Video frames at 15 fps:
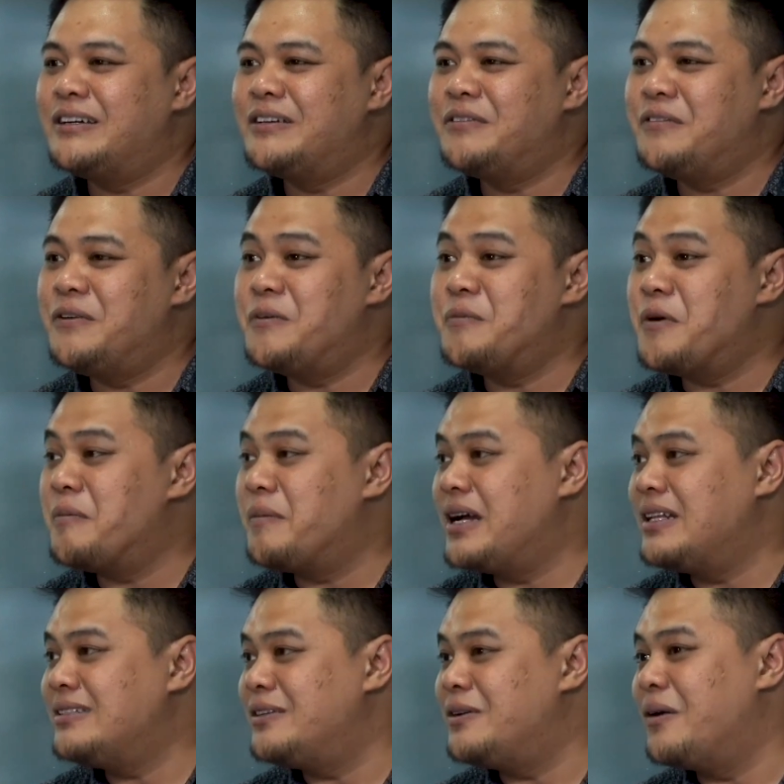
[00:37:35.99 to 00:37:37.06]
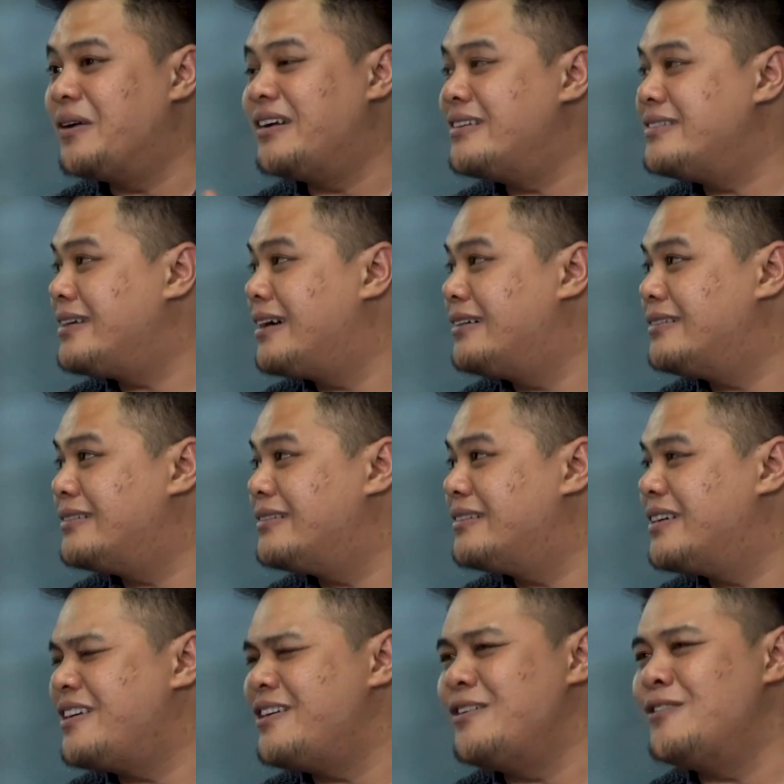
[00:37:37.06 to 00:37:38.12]
few more months he got the result.
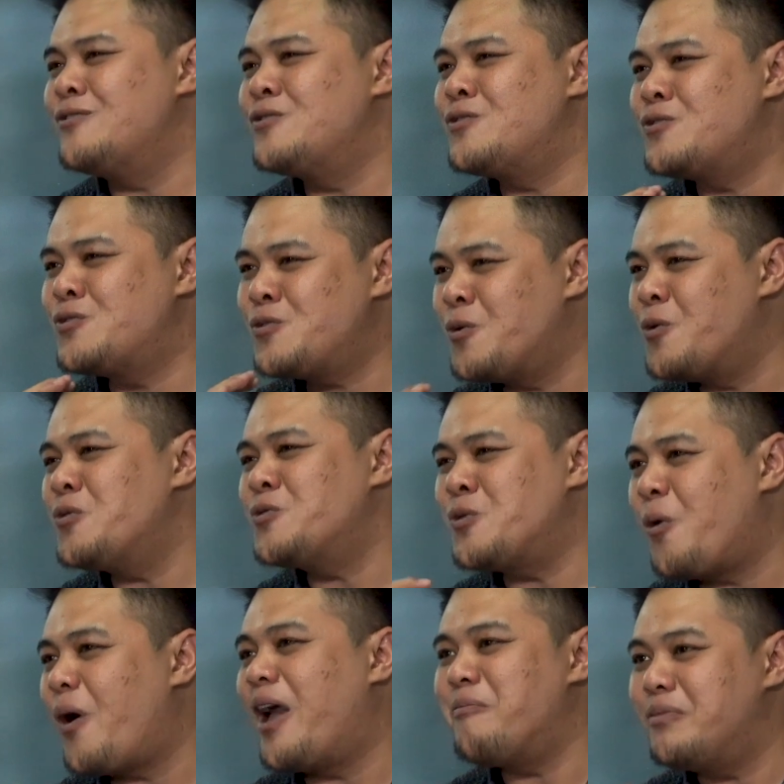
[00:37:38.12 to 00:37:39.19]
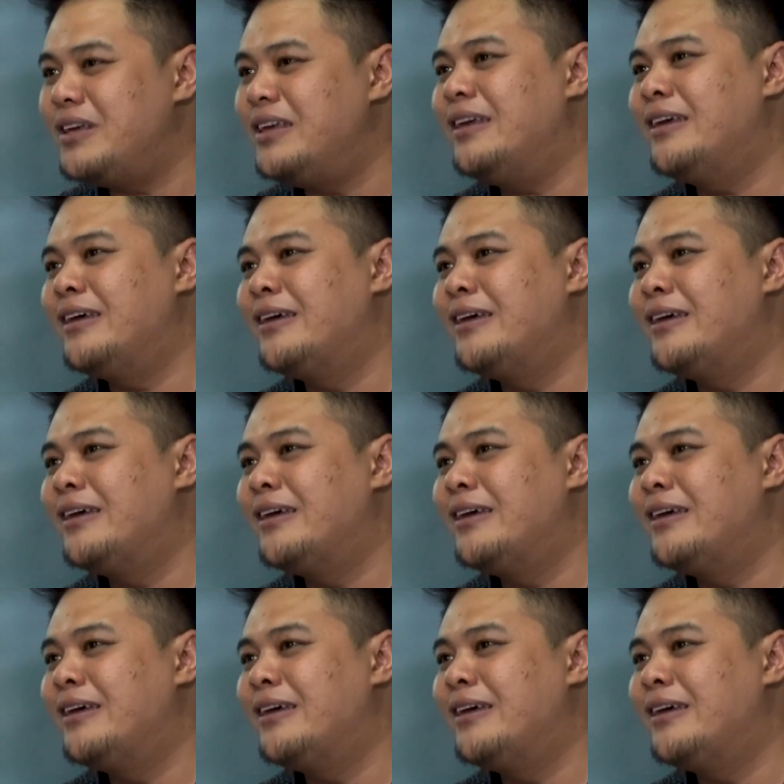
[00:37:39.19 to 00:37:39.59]
He is so happy.